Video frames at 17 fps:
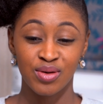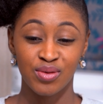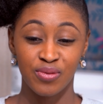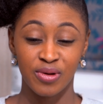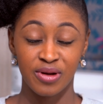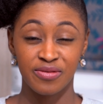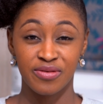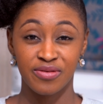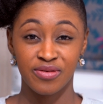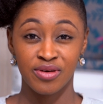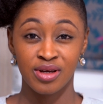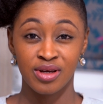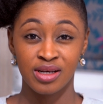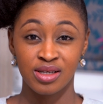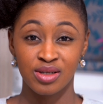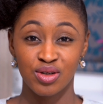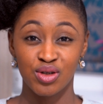with
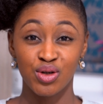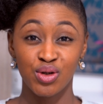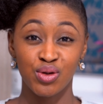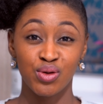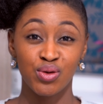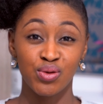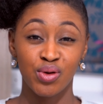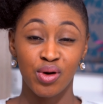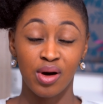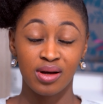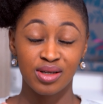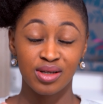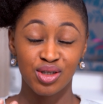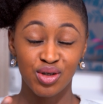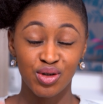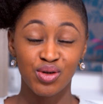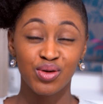two
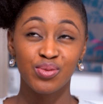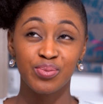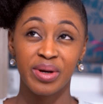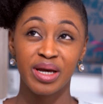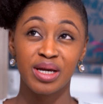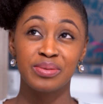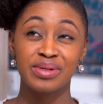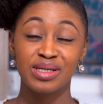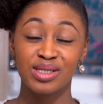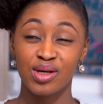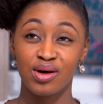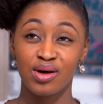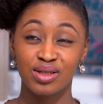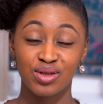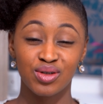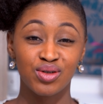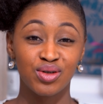babies
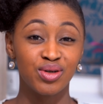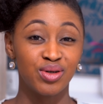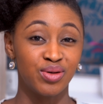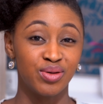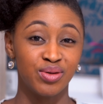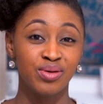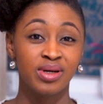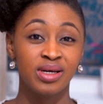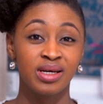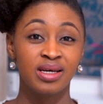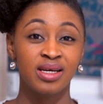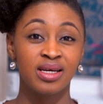under 2,